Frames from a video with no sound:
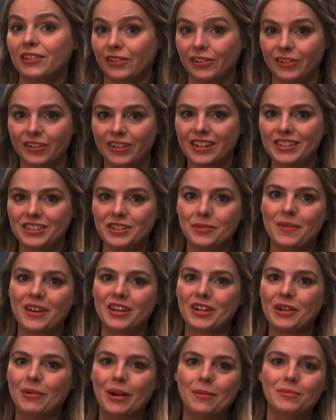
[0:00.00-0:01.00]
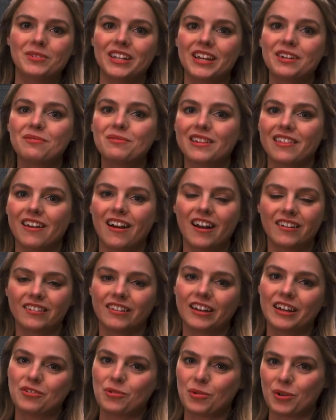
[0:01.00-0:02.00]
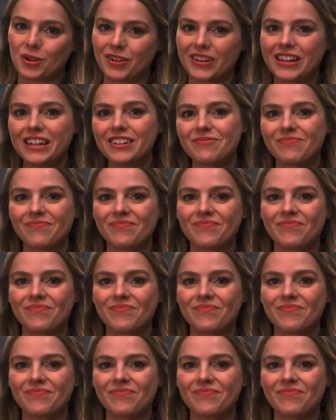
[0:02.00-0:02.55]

Looking to make a website with online ordering?